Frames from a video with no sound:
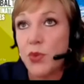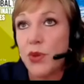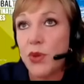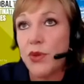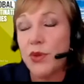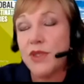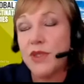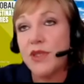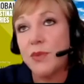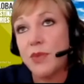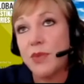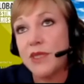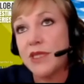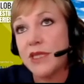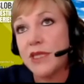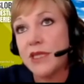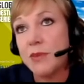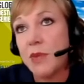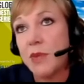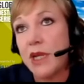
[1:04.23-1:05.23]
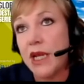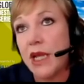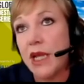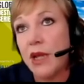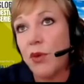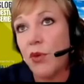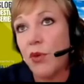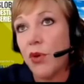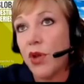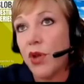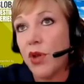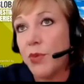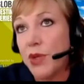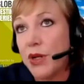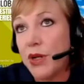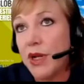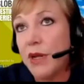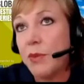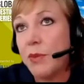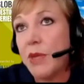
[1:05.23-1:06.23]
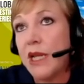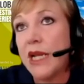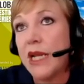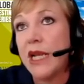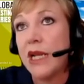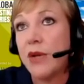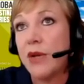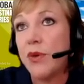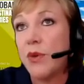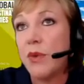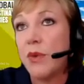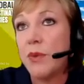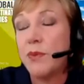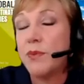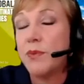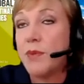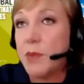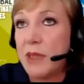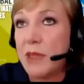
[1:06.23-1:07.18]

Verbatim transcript: whether it's a business meeting or a community meeting, um,